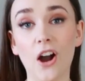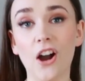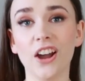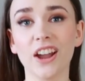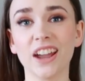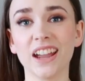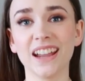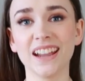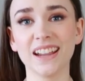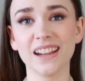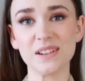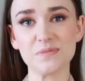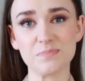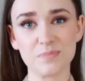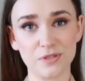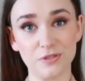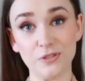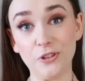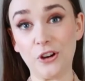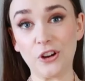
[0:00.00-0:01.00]
I
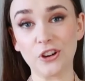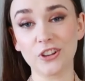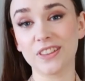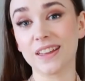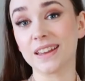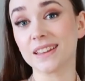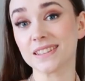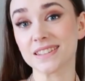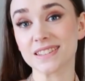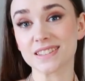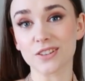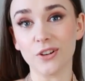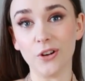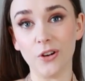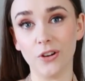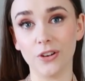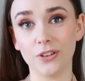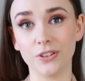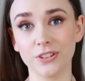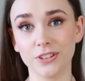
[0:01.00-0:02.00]
prefer this
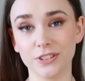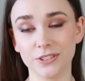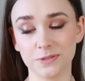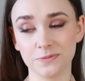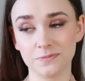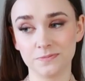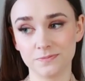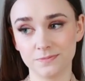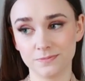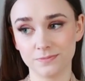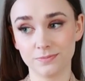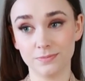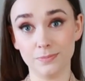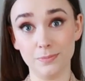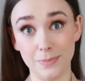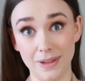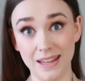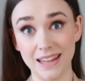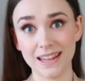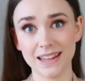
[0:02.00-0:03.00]
on
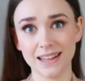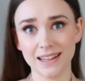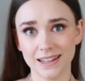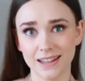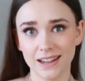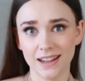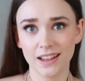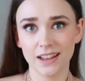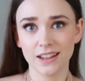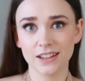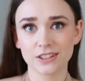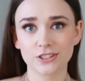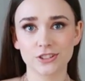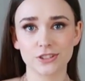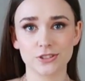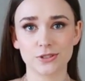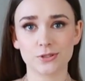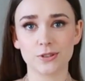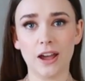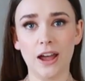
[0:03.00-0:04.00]
me
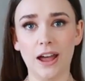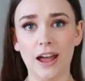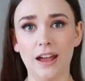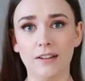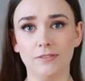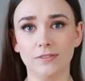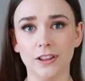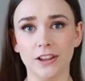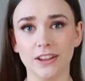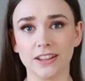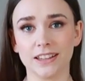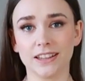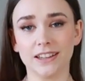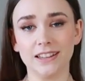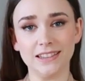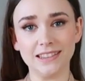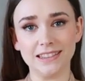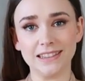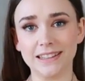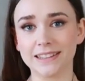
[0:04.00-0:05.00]
just to have like
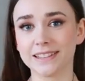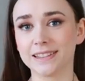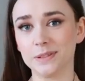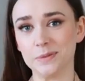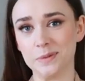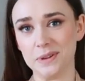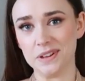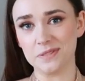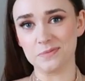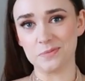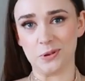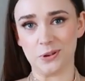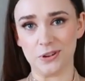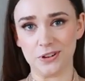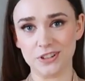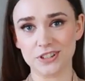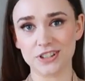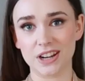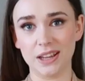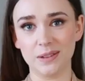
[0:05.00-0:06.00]
a little bit
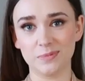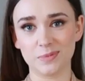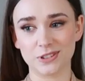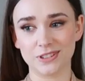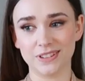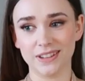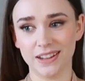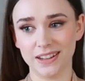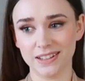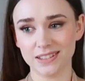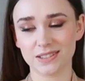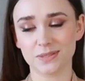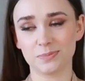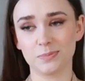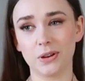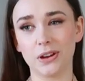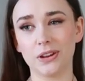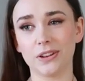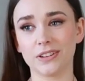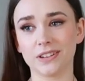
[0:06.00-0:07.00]
more shape to it,
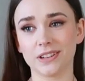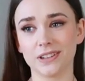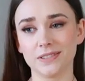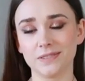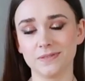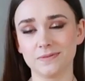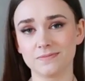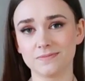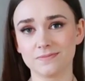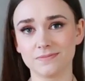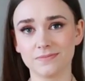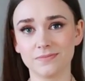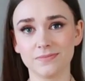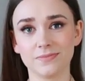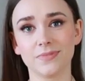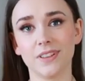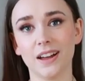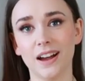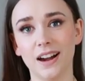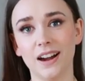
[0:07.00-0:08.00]
but
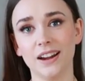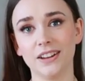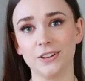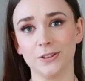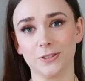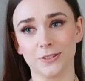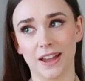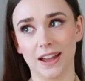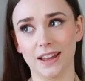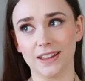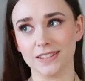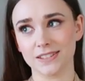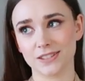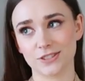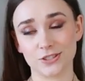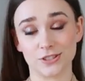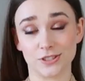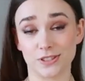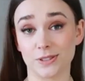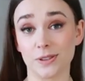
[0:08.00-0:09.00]
I know that
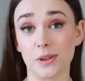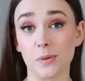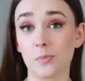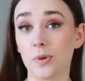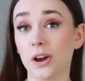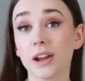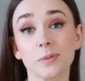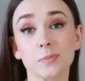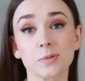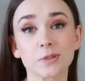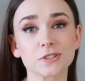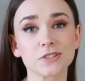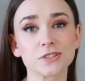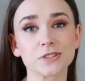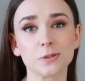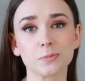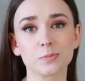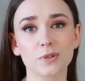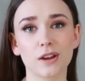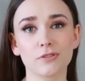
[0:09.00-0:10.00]
is just my
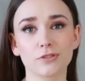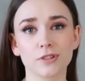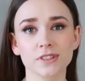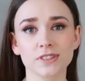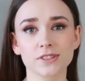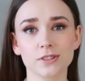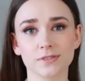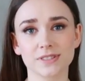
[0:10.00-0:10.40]
personal preference.